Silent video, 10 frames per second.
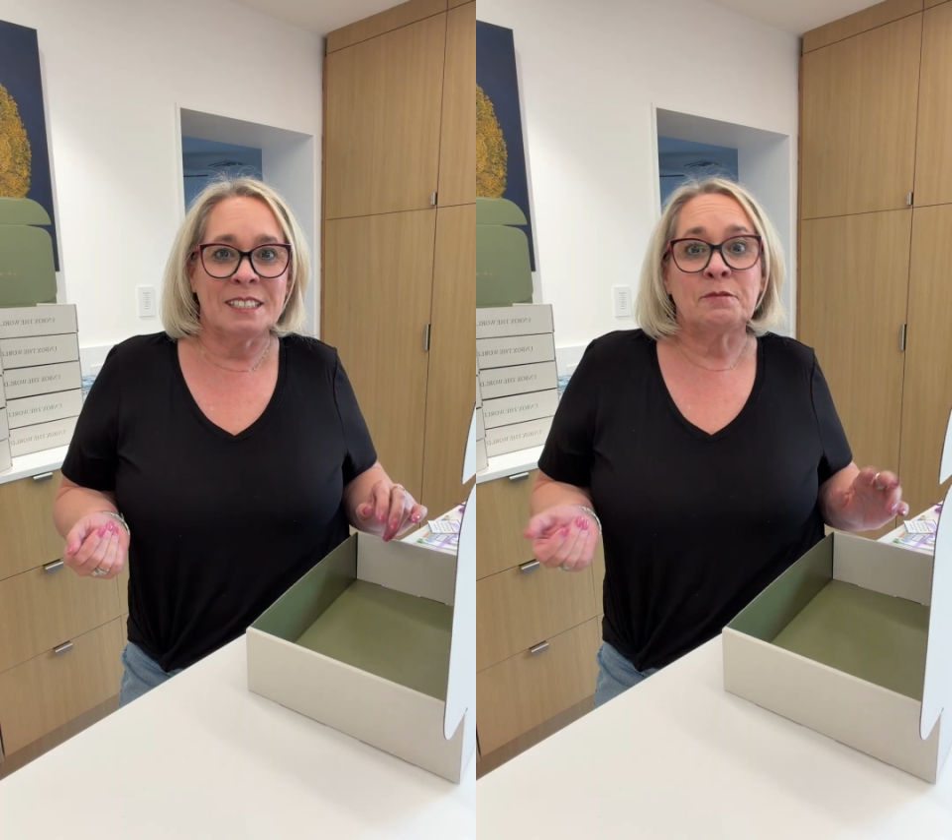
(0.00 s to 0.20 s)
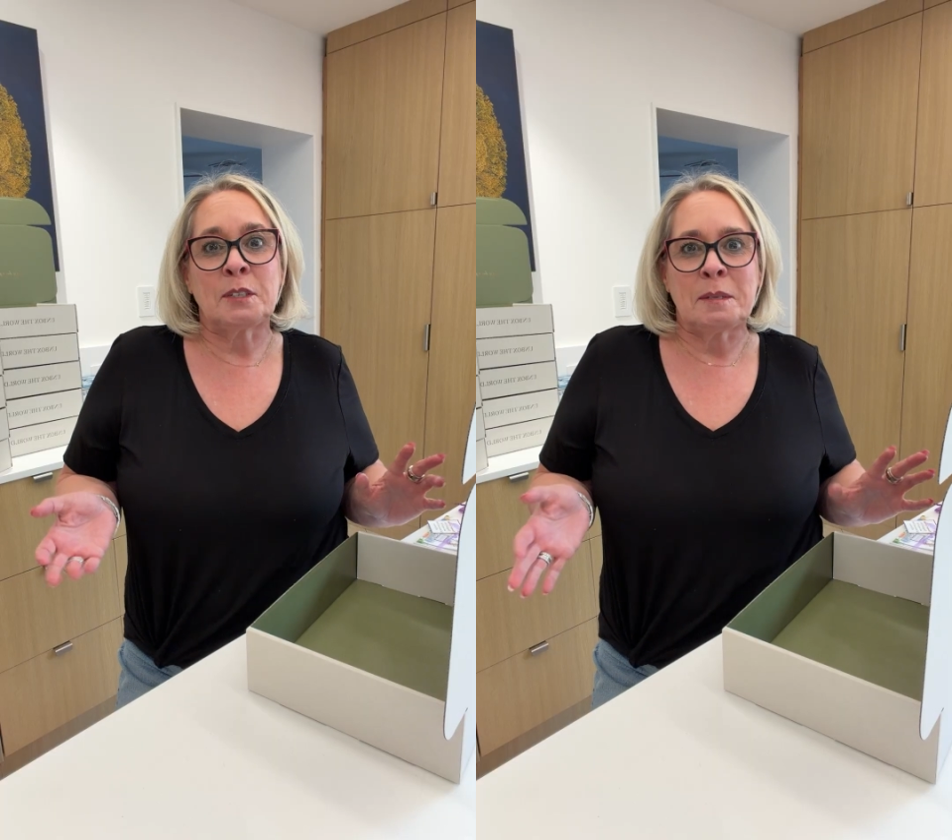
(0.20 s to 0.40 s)

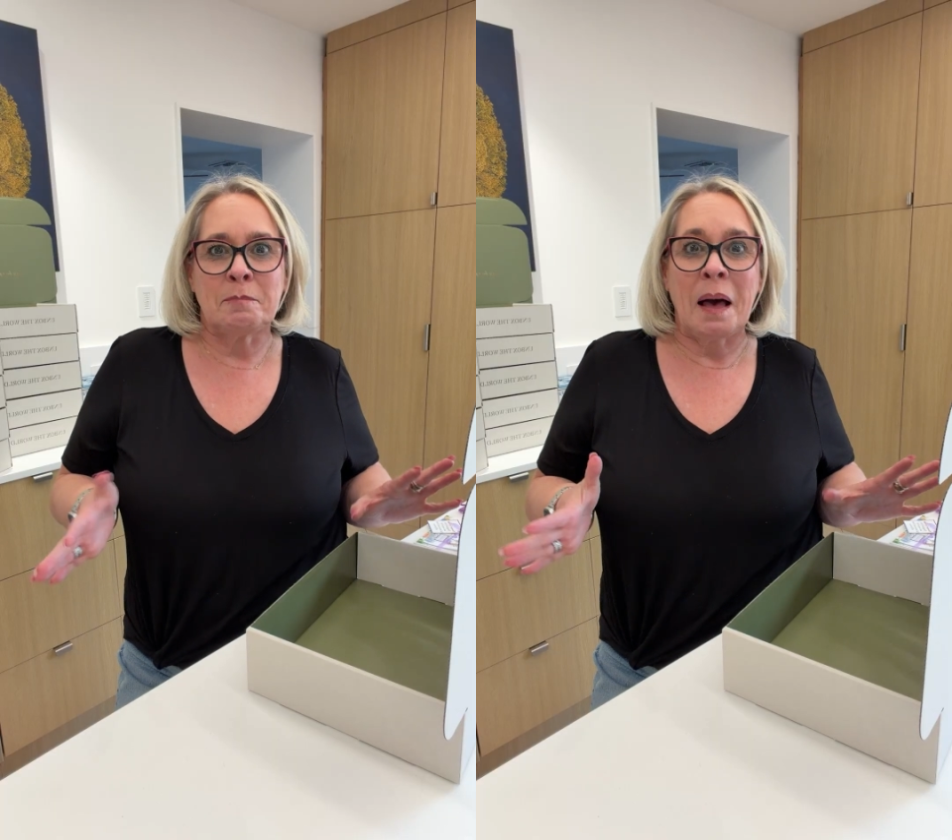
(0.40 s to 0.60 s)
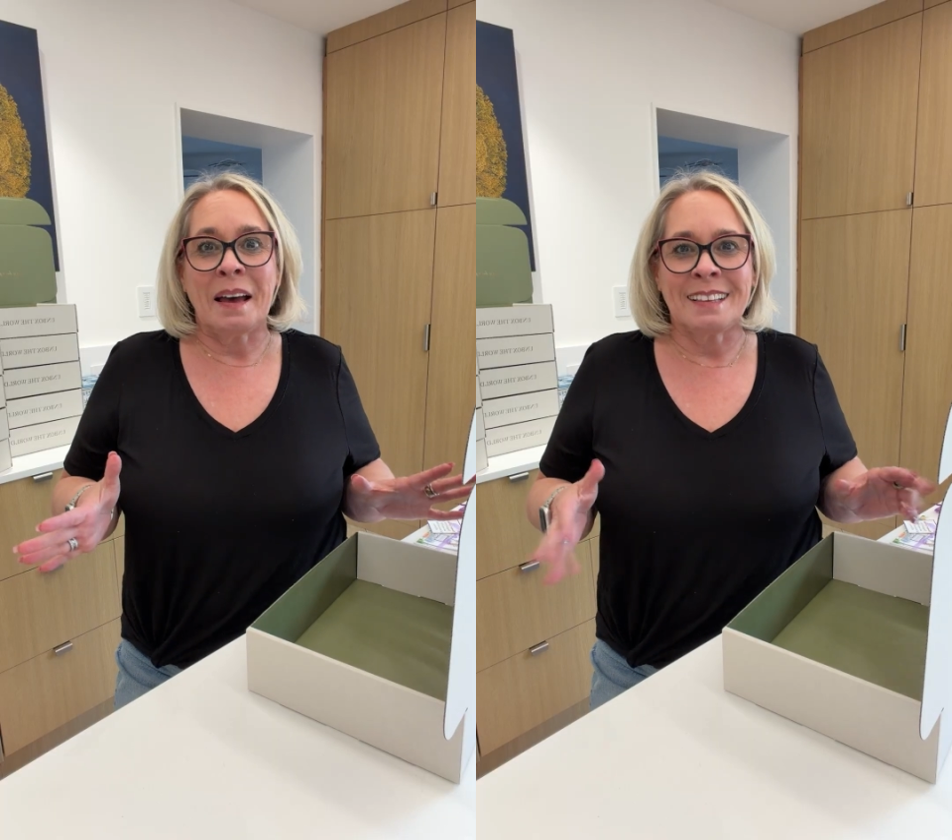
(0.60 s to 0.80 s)
different
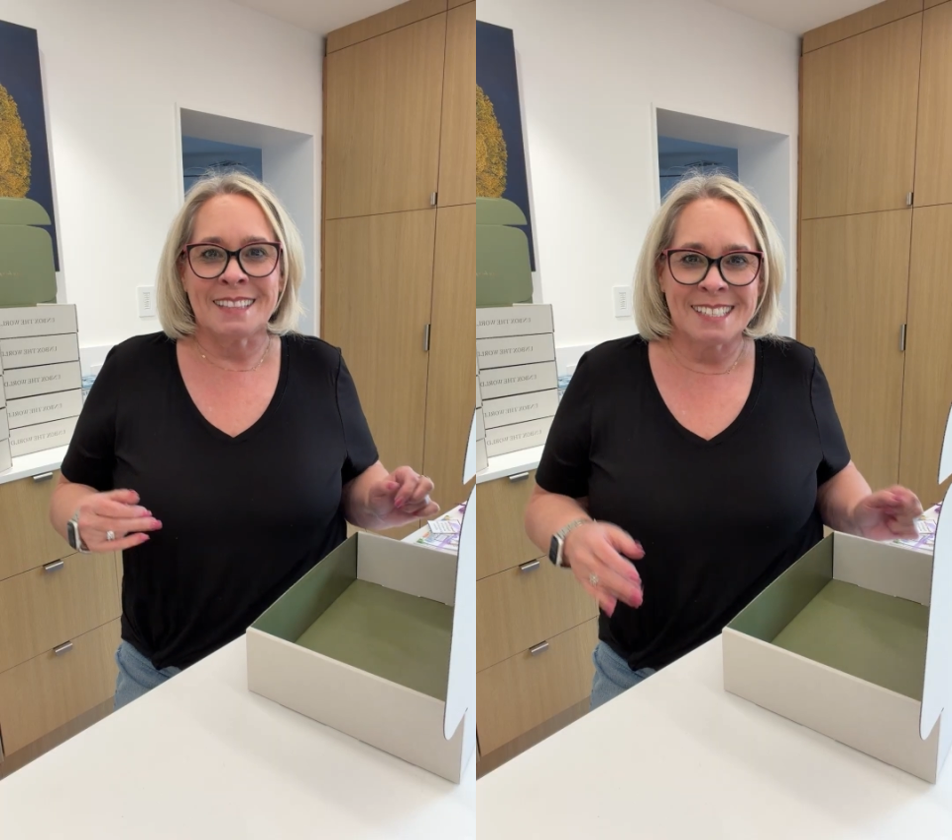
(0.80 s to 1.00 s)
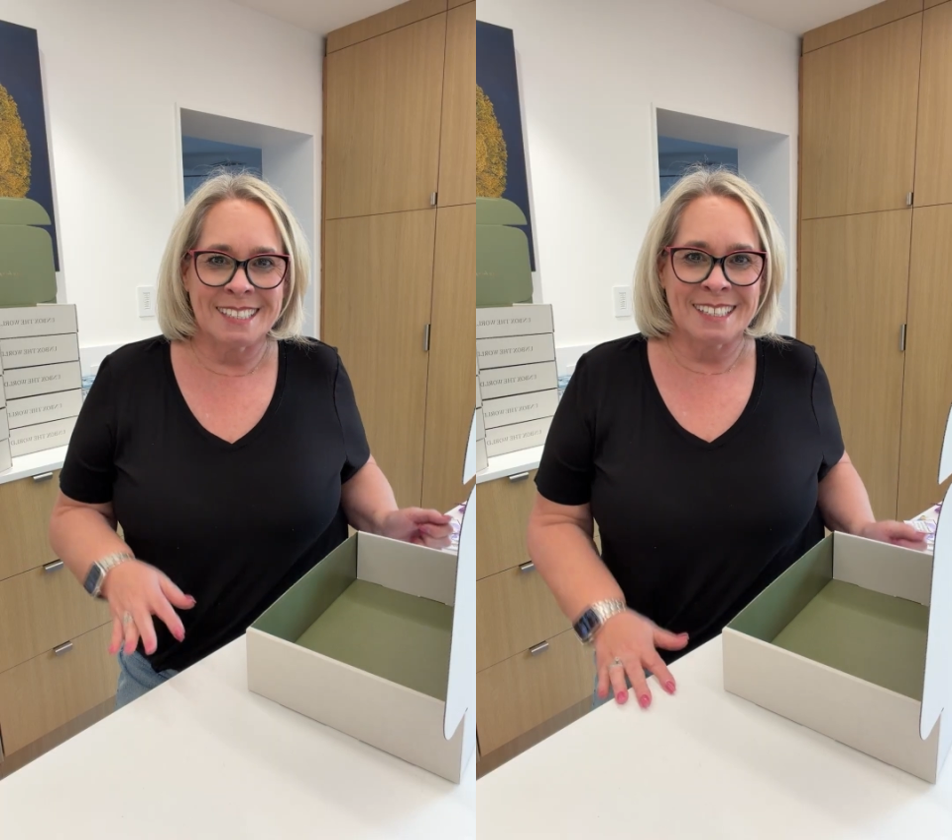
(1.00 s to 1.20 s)
behind
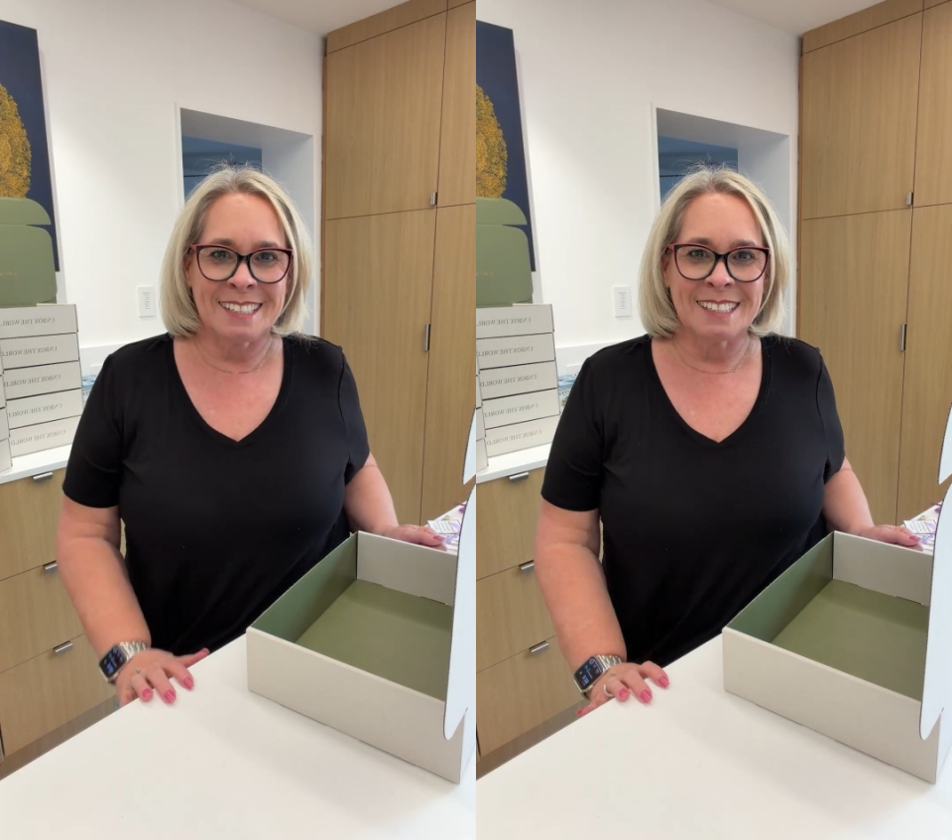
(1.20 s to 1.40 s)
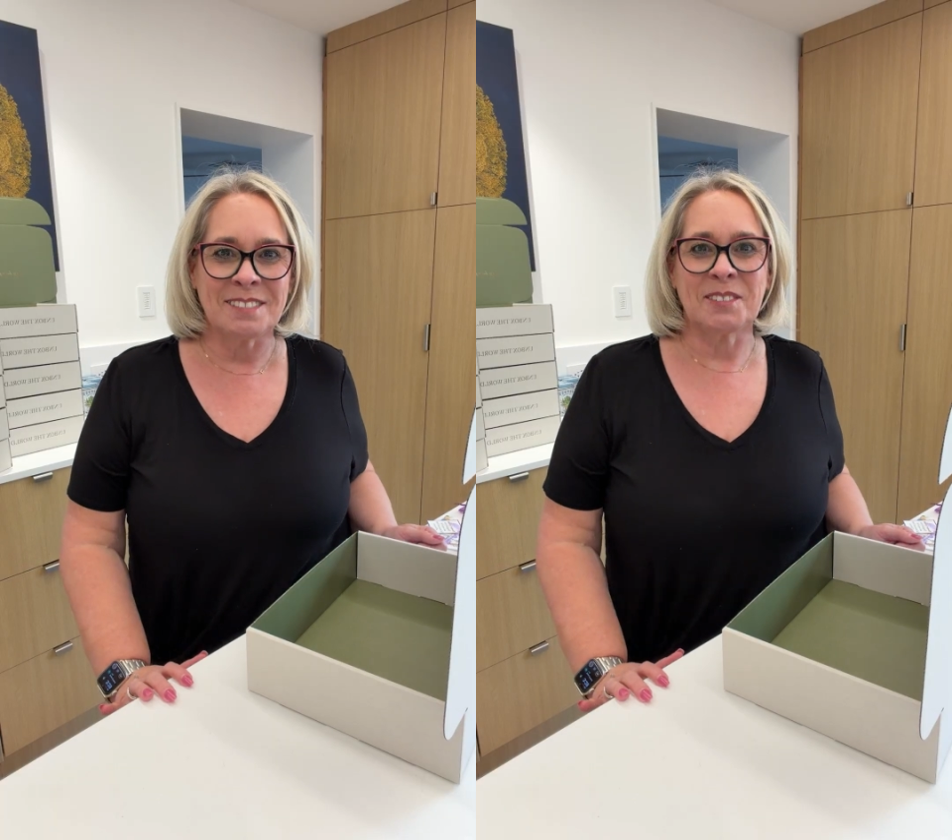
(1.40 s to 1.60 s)
the
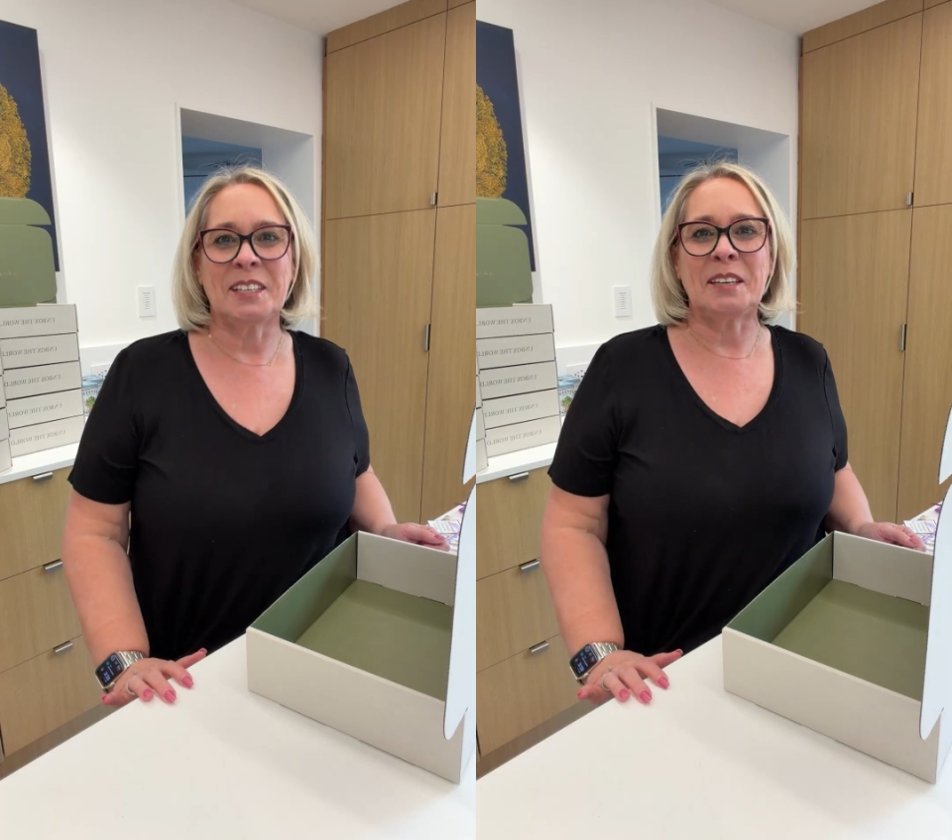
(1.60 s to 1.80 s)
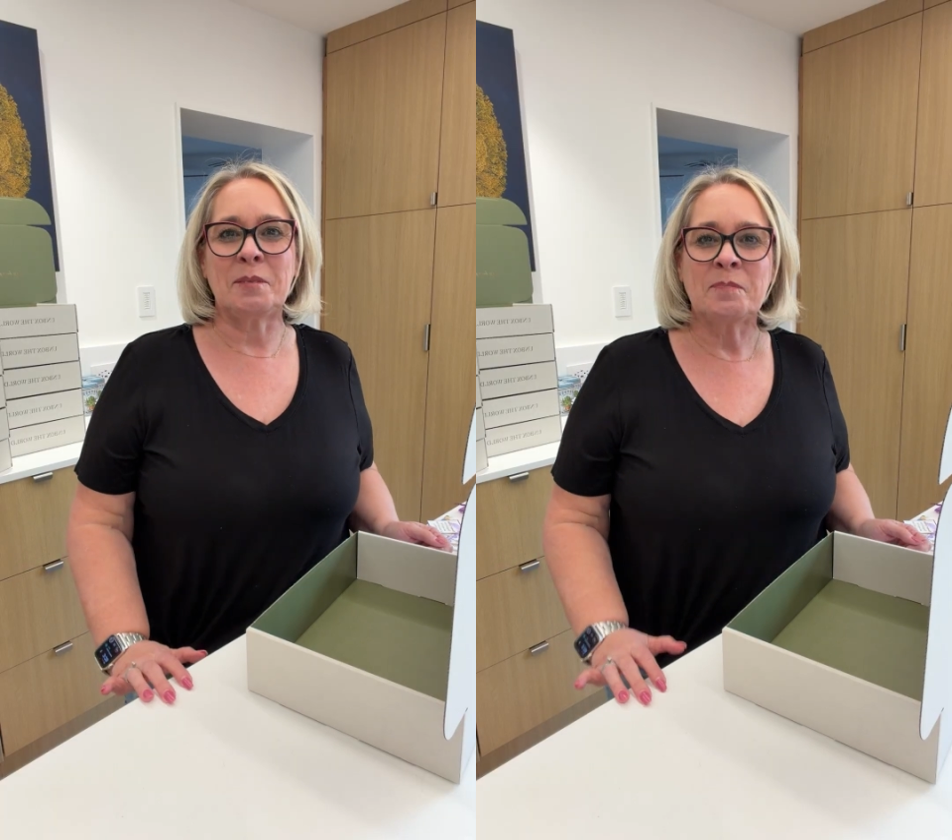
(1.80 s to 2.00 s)
scenes for
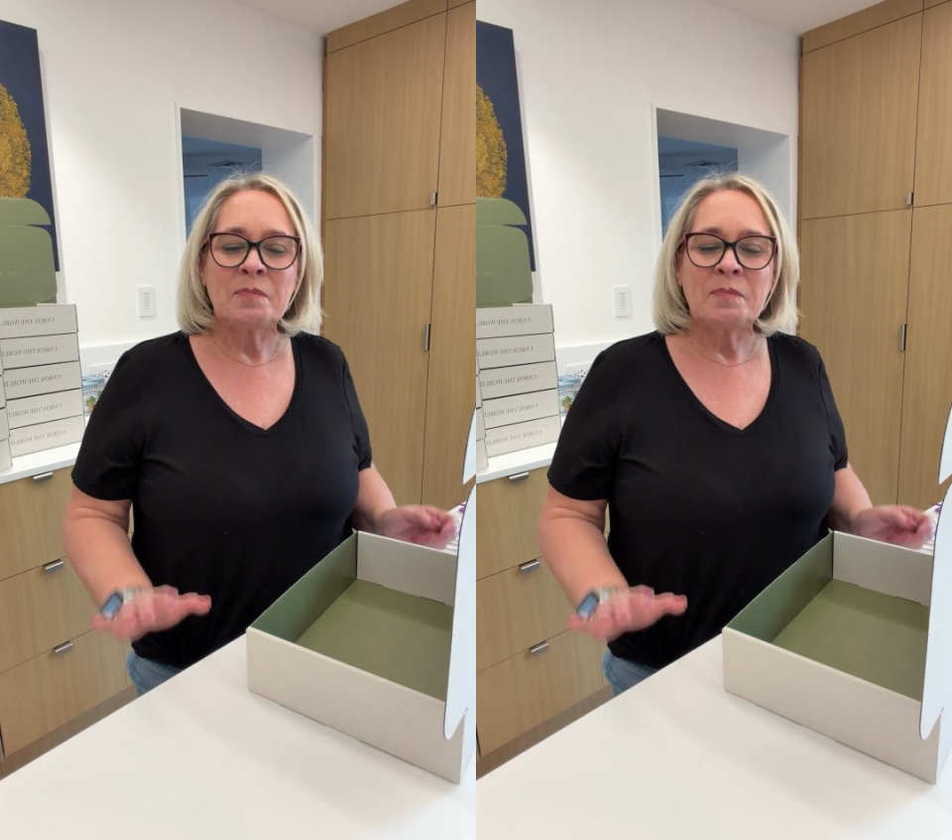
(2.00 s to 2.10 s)
you.